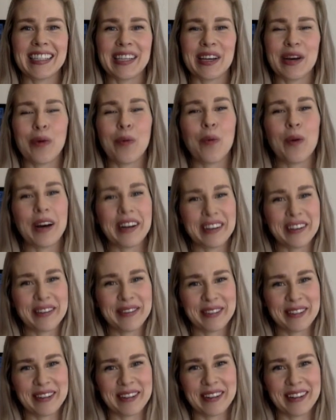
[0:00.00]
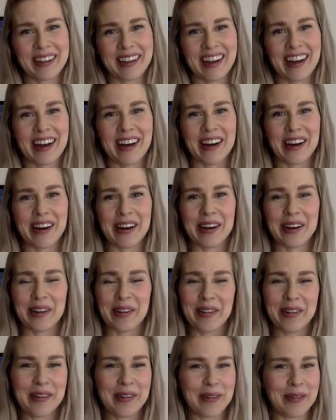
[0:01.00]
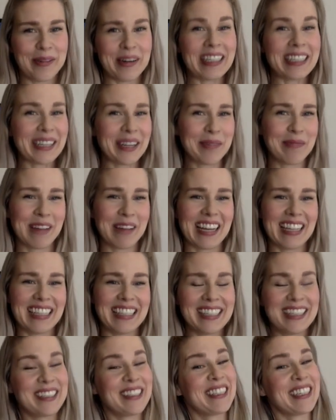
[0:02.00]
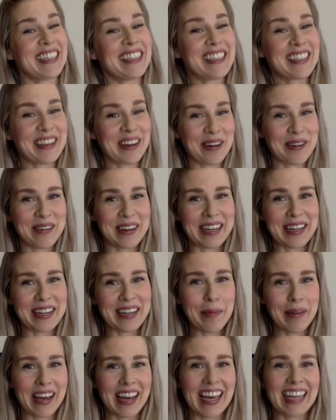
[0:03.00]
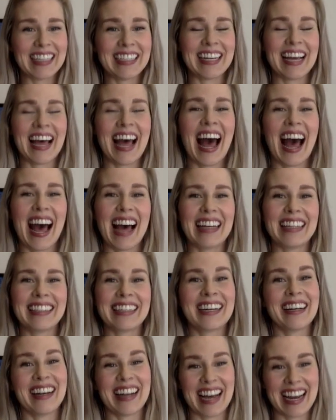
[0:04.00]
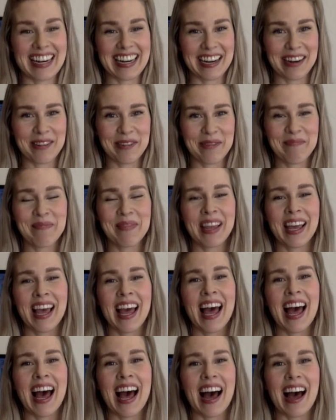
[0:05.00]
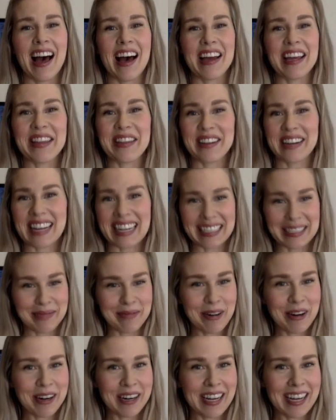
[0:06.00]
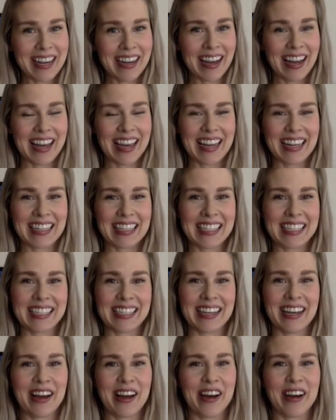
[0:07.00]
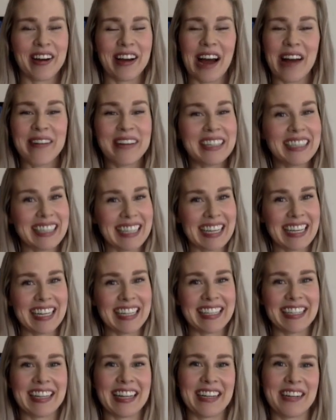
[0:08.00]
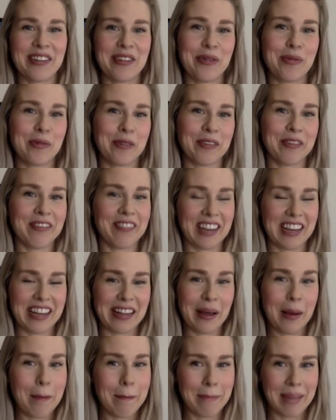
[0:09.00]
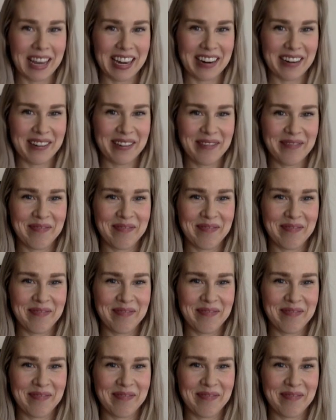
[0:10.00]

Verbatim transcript: a wonderful uh, rescue place to just go in your bed and lie down. Uh, in the next morning, it's uh, guaranteed that you will feel better.